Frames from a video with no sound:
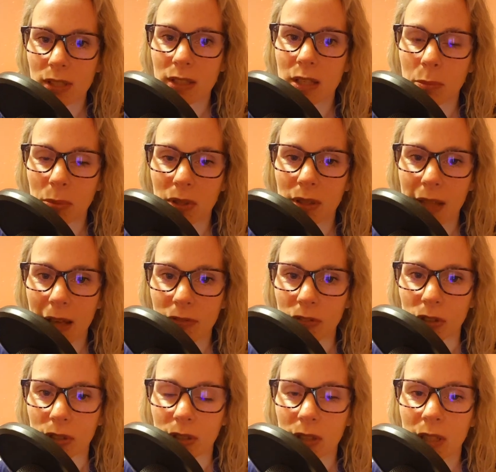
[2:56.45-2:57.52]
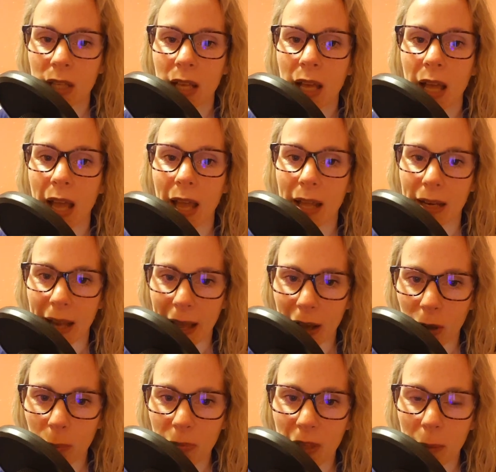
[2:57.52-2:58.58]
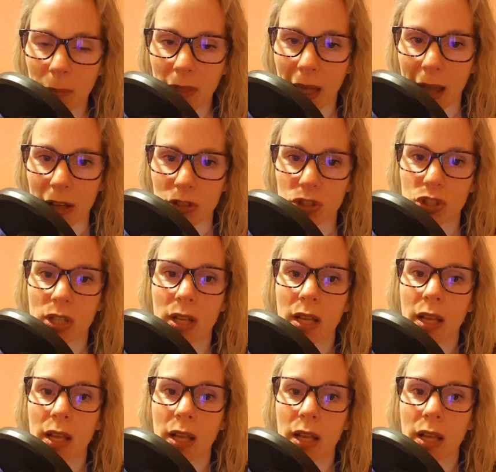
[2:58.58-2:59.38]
to nipple level, and help them latch.